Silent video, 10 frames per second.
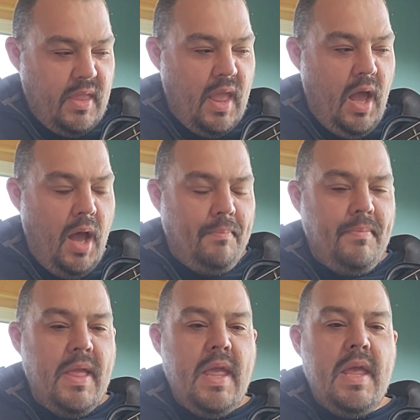
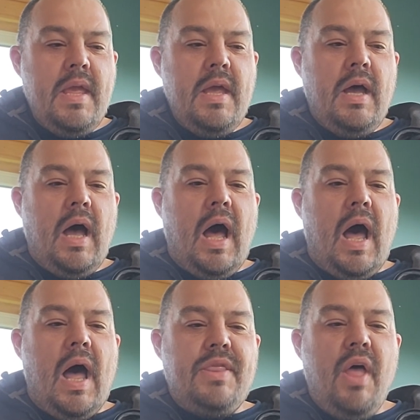Um,
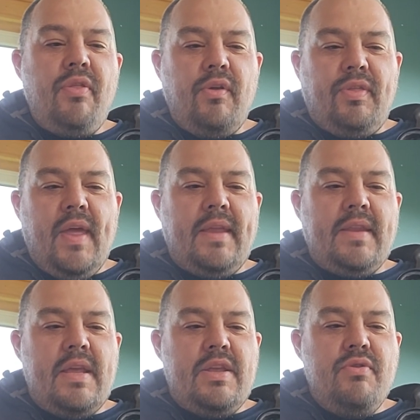Another thing
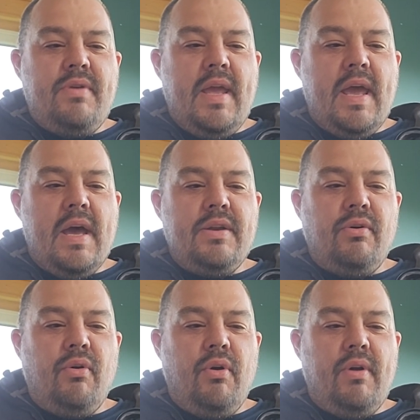that you can
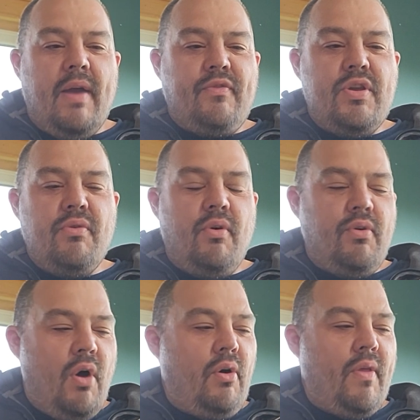learn after you
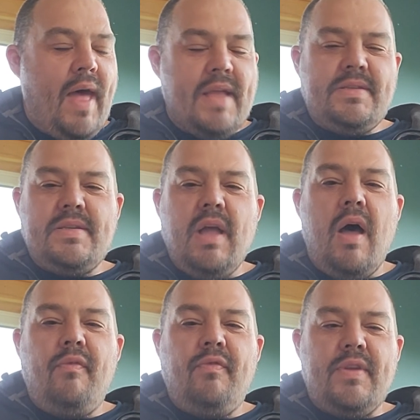learn all of that
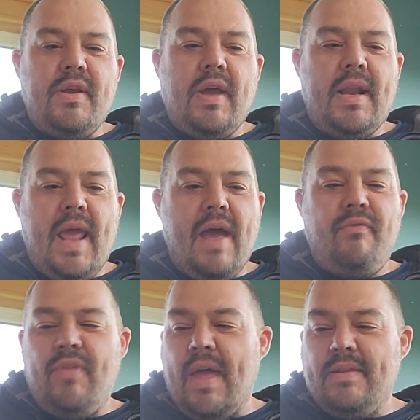stuff, and you kind of
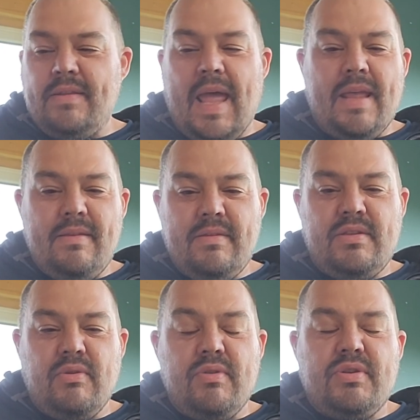have
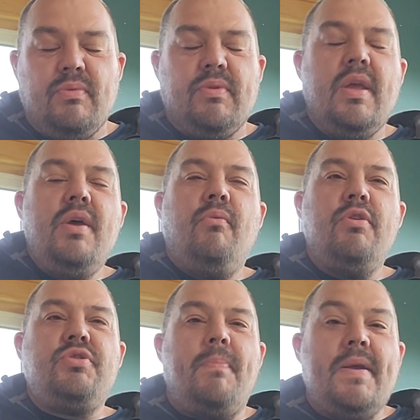so
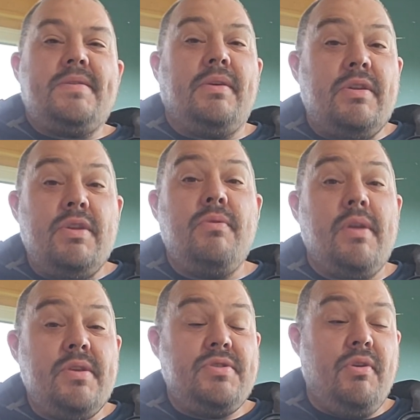what you're basically doing is